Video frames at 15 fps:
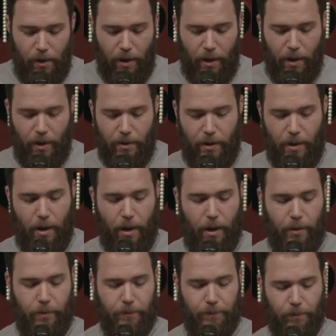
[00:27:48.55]
And
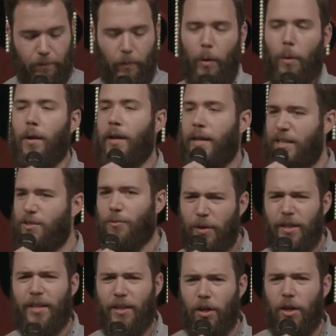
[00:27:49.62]
uh, he's
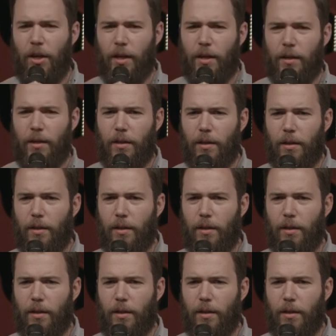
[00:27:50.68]
really good.